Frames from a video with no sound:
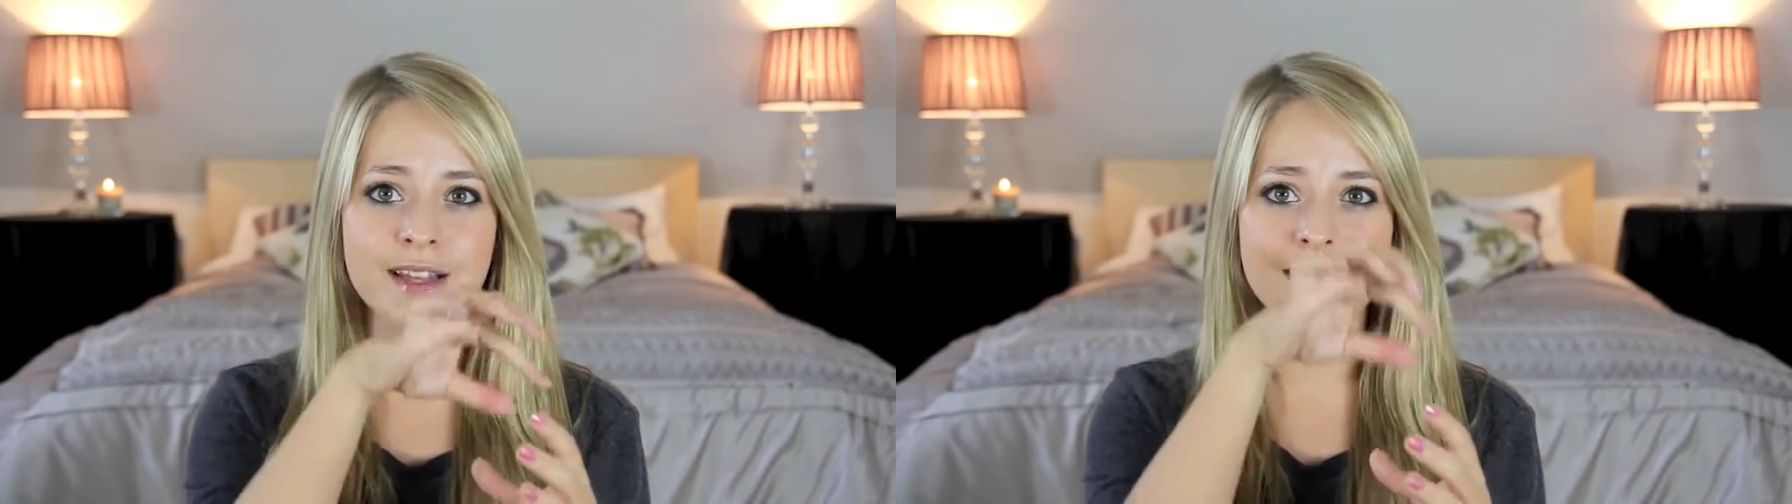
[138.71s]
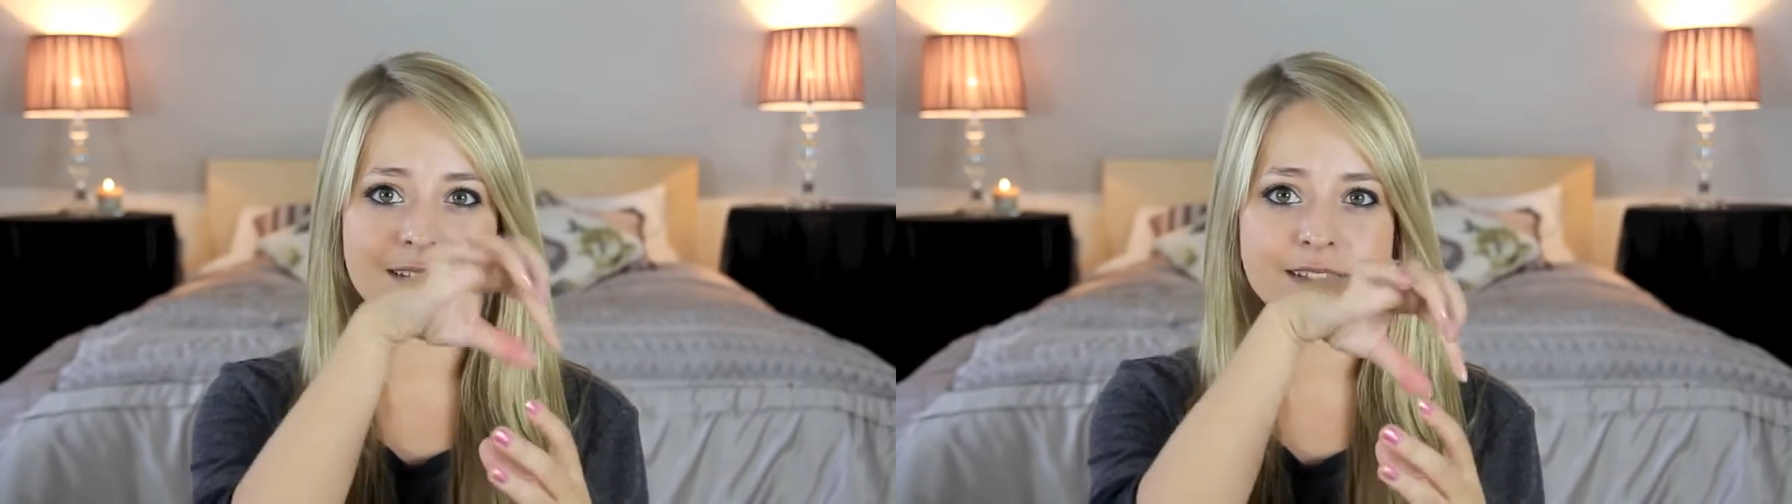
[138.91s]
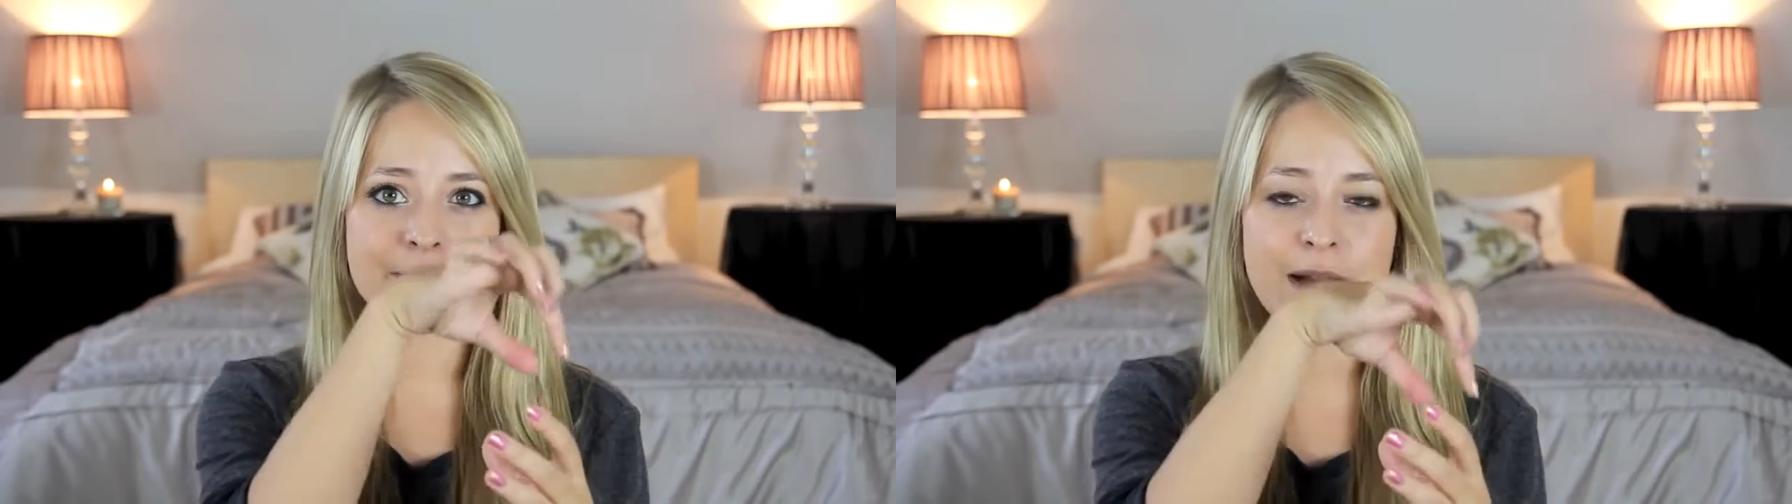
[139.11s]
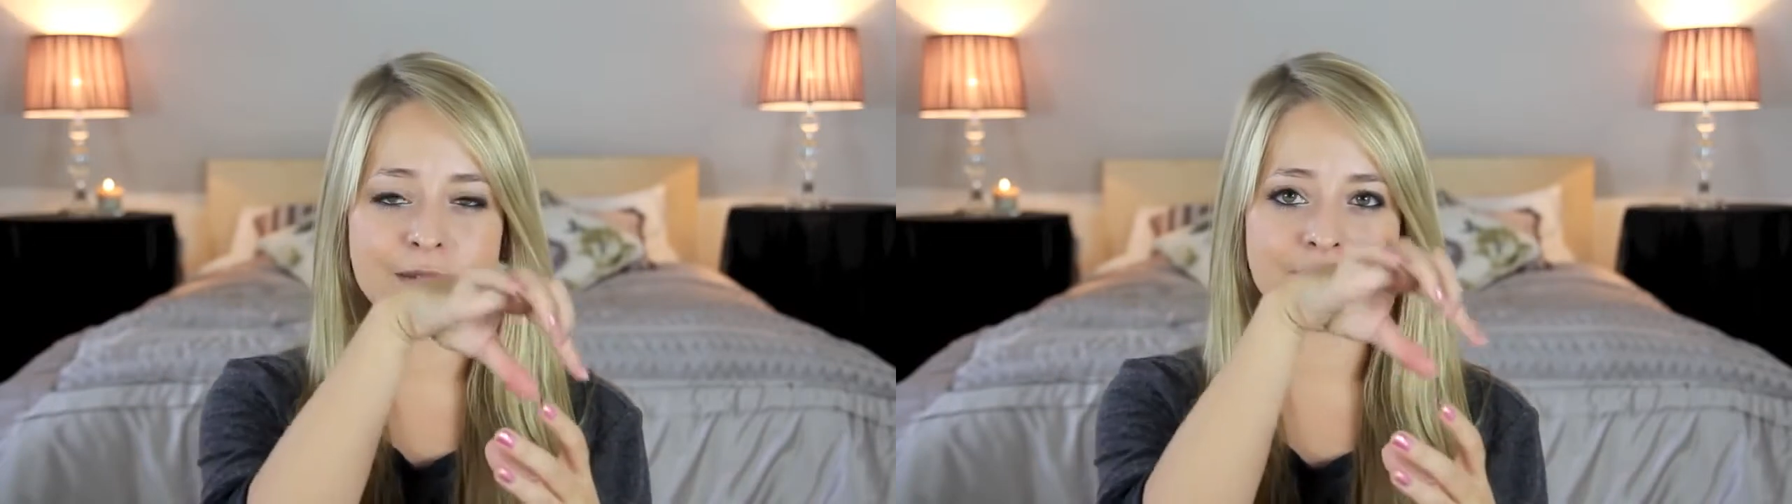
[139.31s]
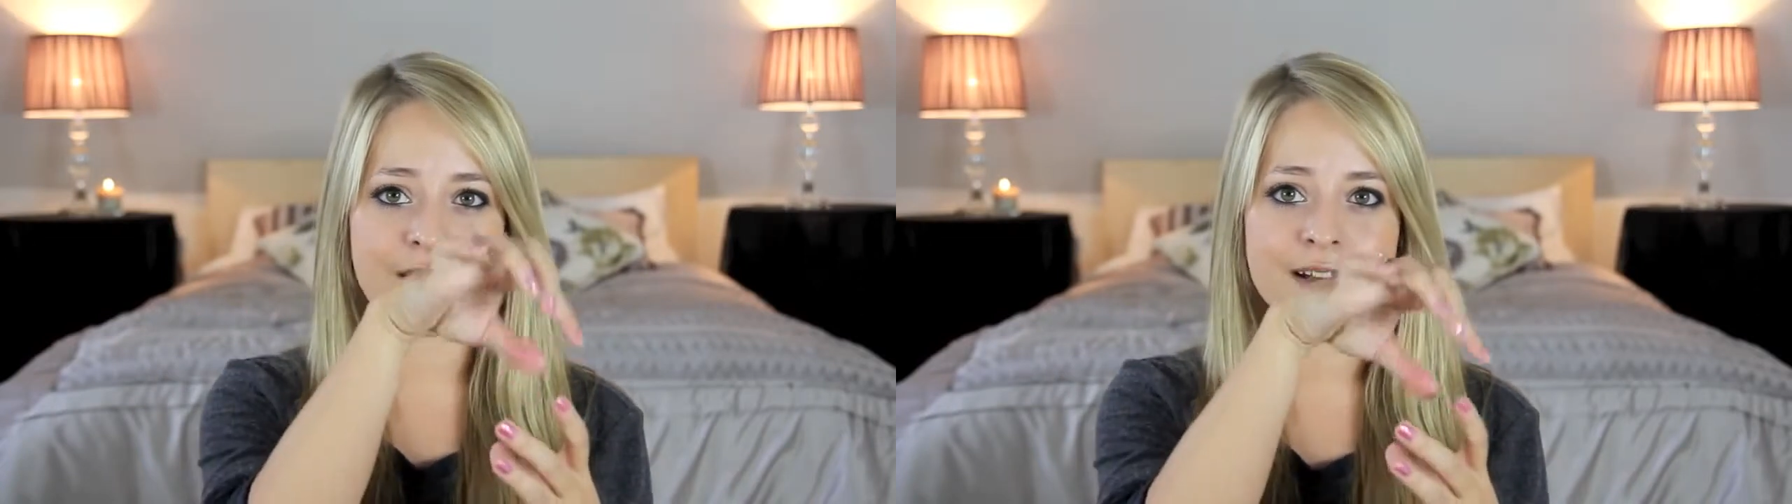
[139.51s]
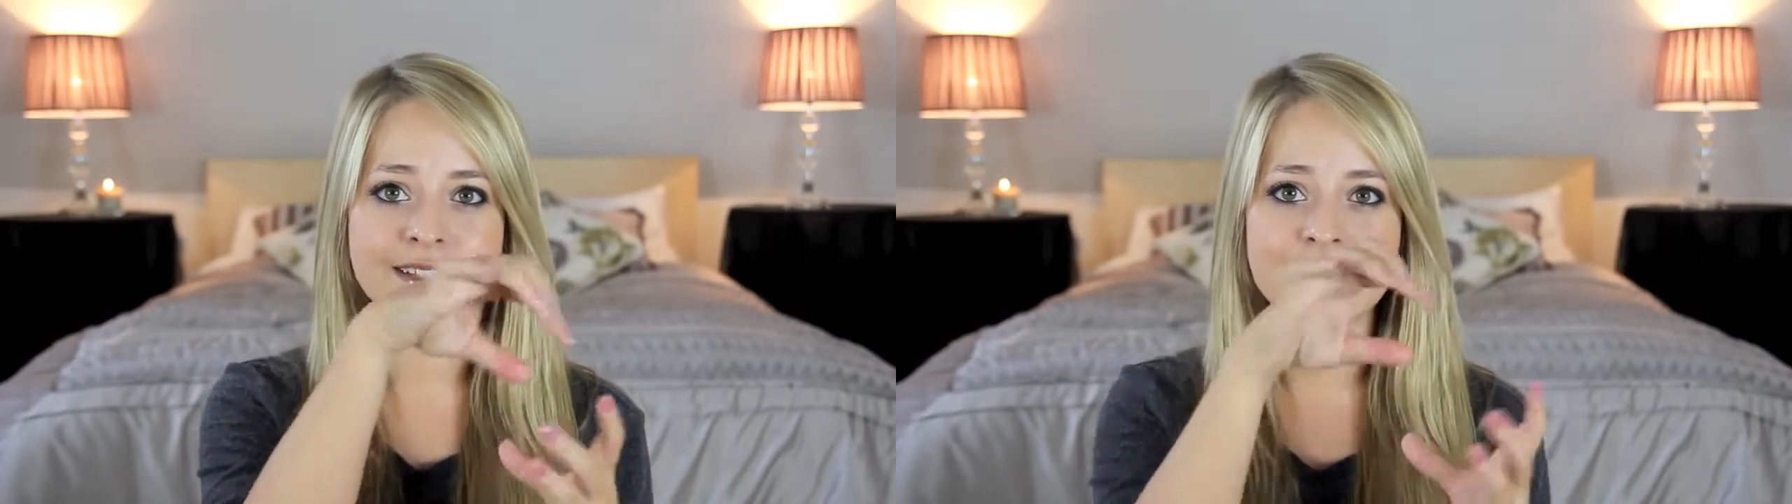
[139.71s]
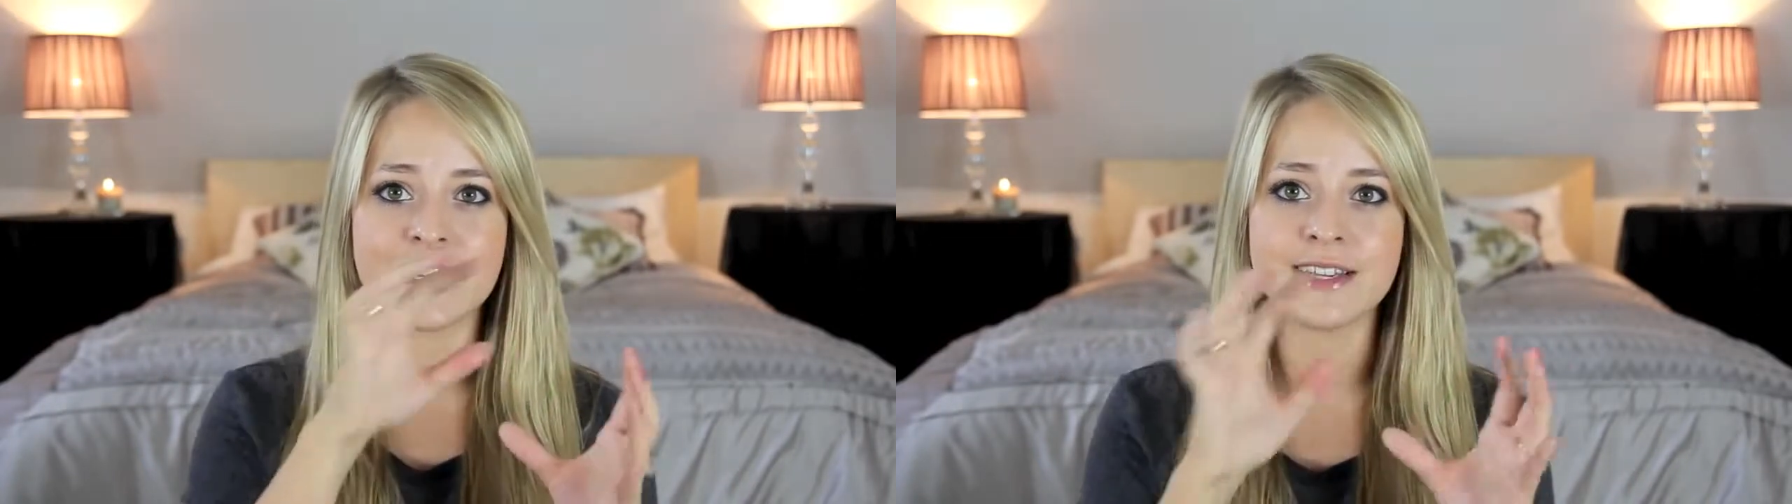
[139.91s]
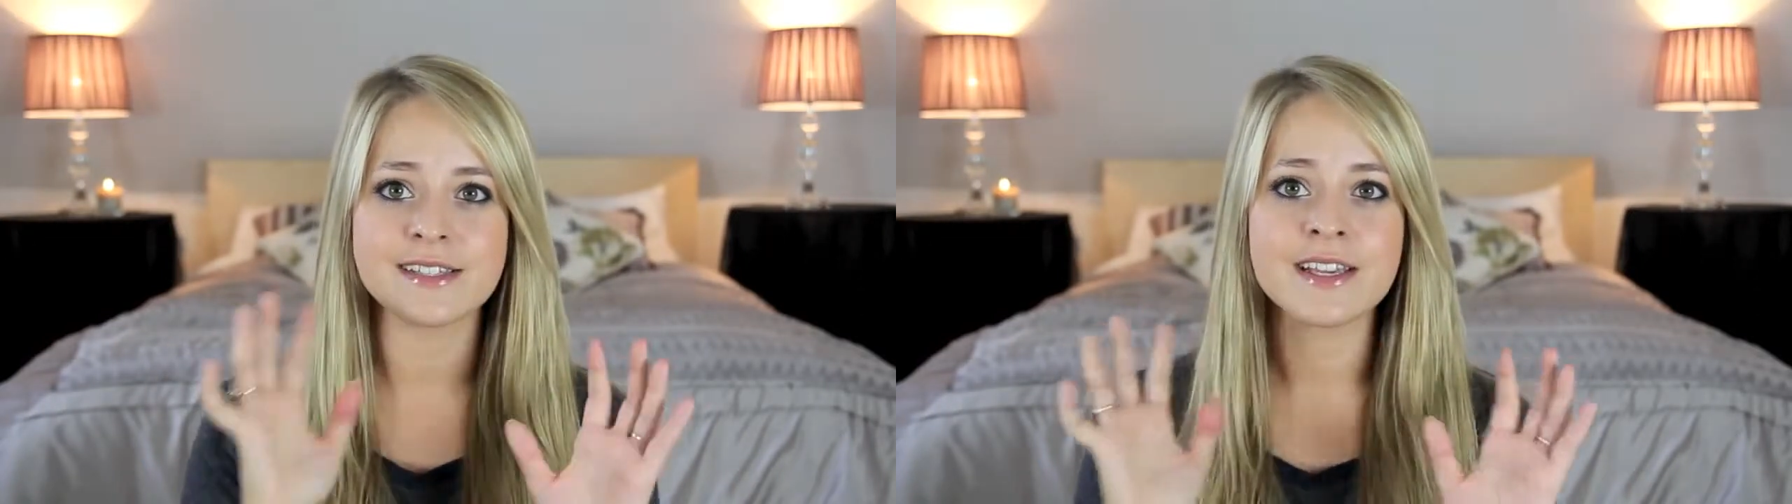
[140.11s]
like as the mouse eyes and
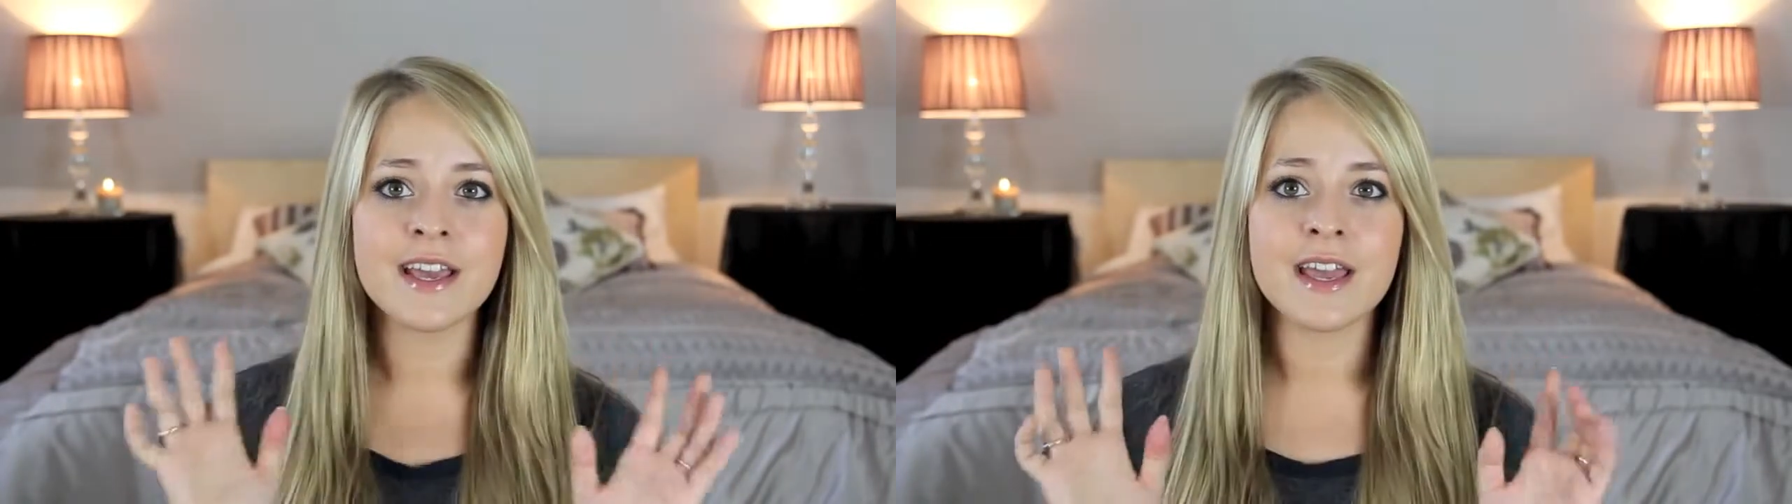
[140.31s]
ears